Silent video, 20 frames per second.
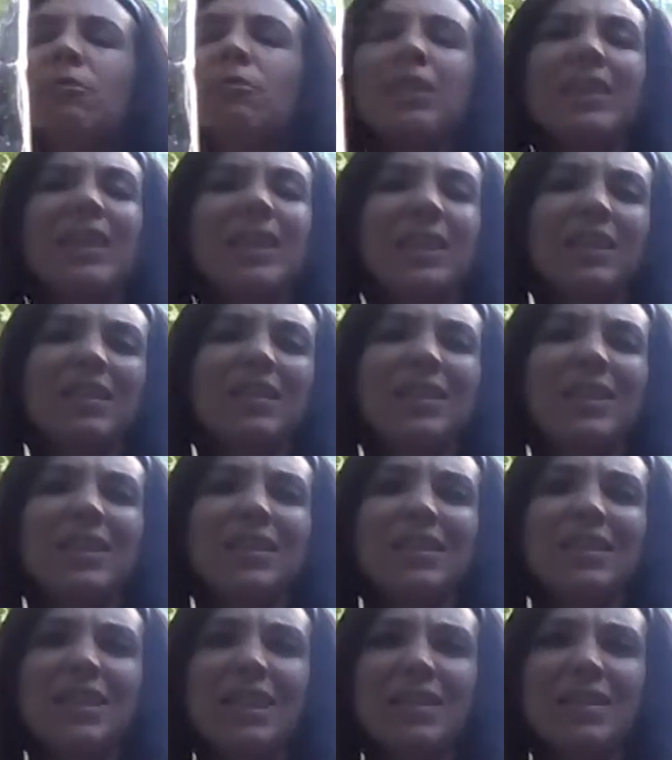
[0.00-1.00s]
I don't really think that
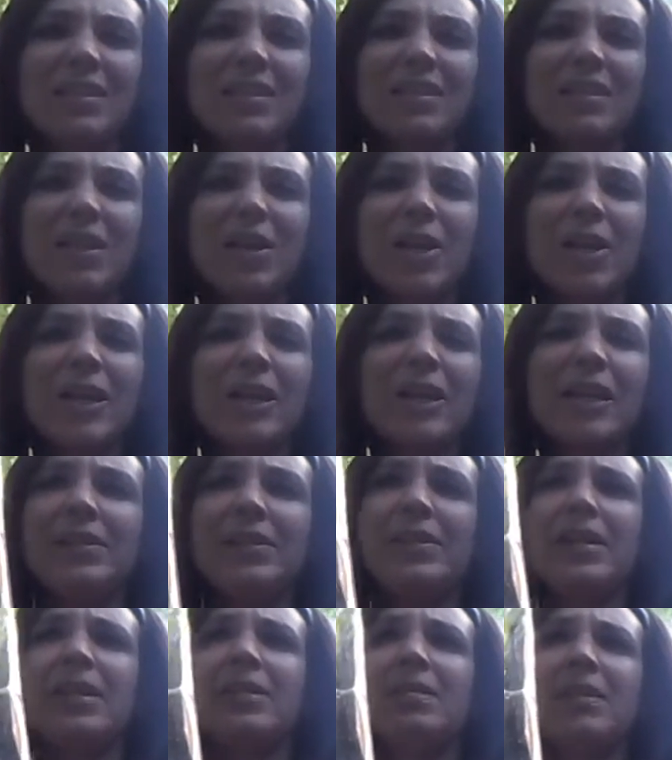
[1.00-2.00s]
that's necessary, and
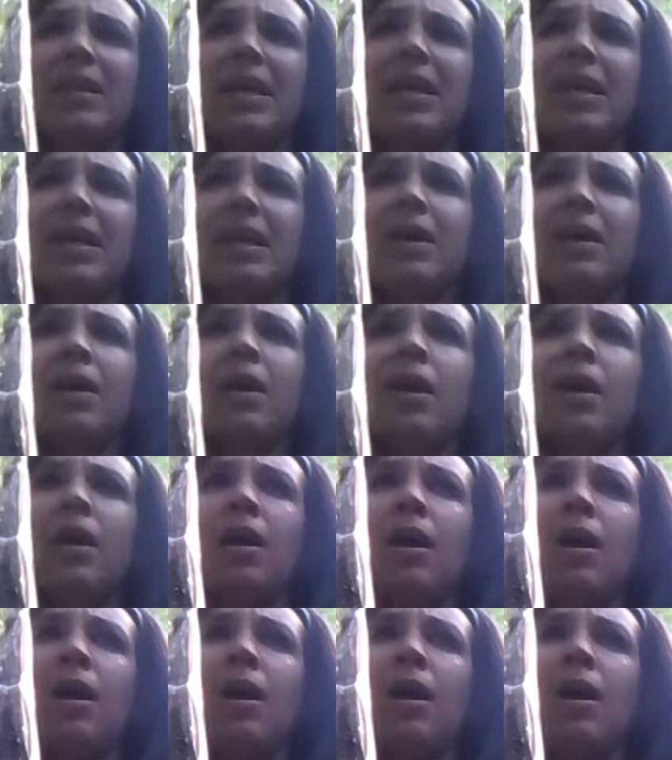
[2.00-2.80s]
I think that